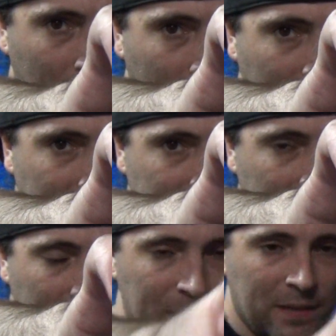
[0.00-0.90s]
White
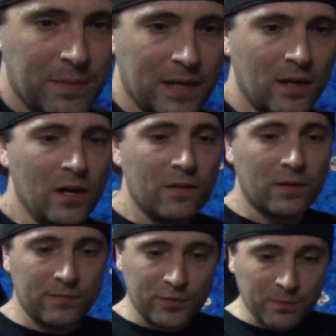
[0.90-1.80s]
Gummy Bear
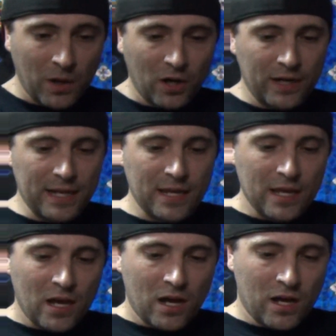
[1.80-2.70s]
from Fumari.
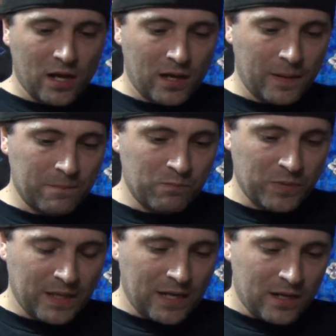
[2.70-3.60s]

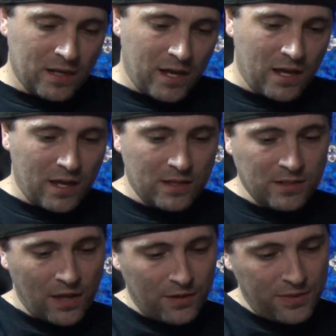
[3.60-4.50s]

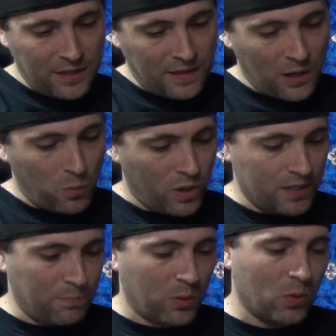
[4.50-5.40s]
Another thing that I wanted
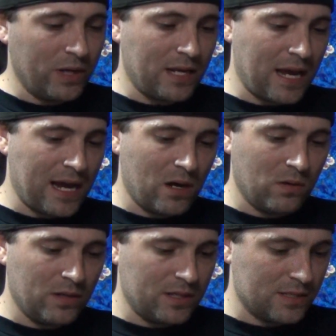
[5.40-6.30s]
to point
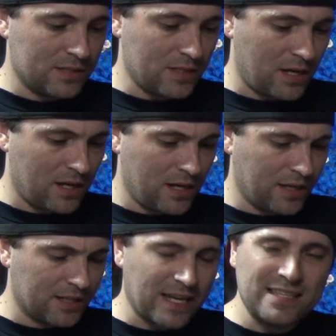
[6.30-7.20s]
out is,
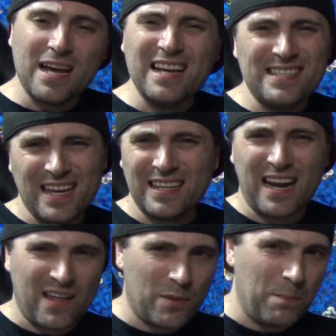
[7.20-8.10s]
because I take it
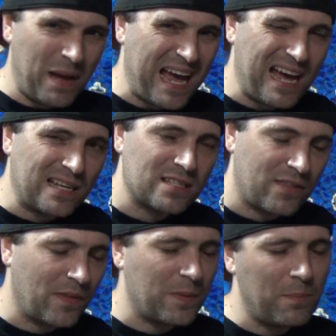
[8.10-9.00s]
out of the bags. I
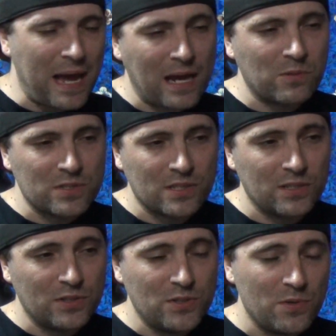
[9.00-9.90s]
thought the bag was a
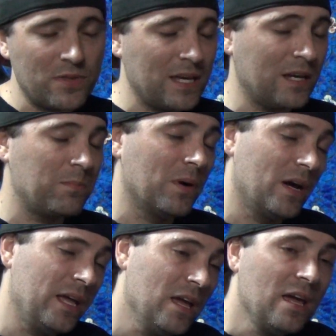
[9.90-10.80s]
little too thick,
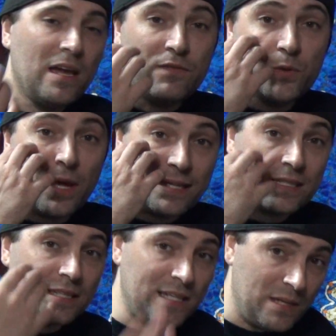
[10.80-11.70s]
but if you like to
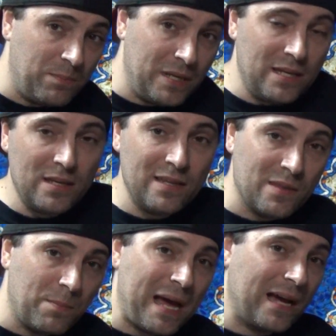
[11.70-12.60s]
keep it in
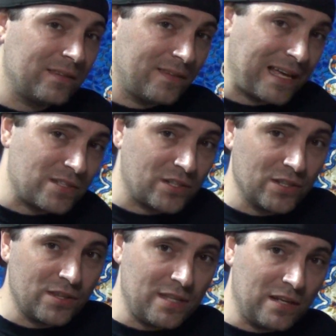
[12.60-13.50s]
the bag, then that's a
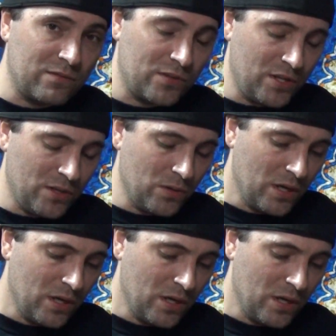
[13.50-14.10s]
good thing for you.